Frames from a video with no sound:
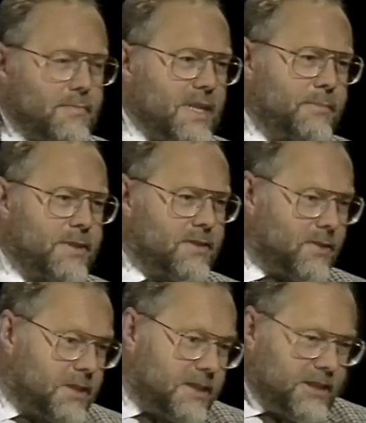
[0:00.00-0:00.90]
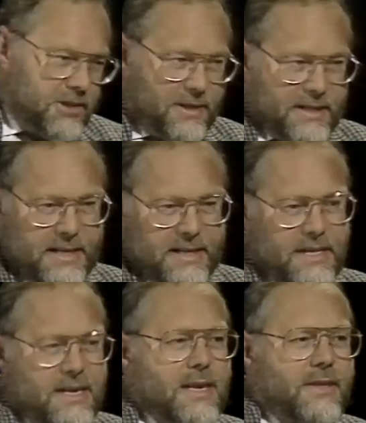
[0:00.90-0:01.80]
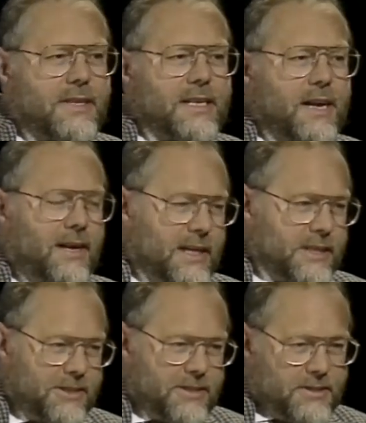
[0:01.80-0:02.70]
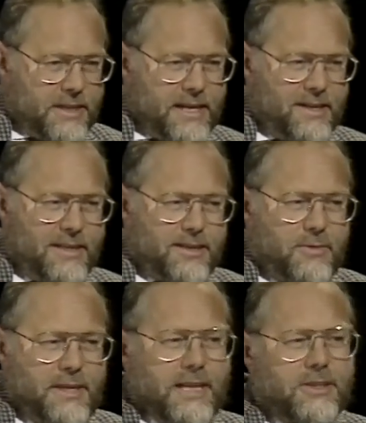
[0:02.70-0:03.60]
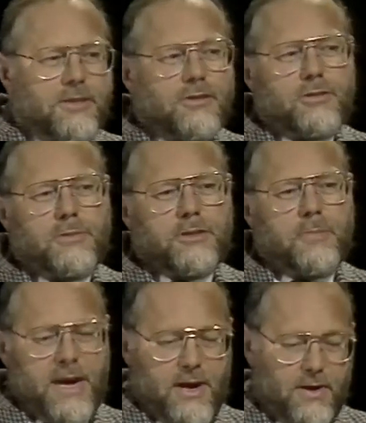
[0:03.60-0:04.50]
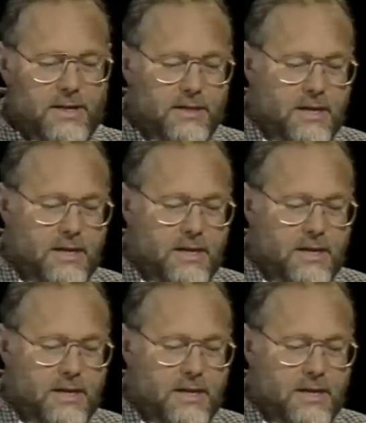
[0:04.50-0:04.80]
But not initially. The hydrogen to helium reactions which power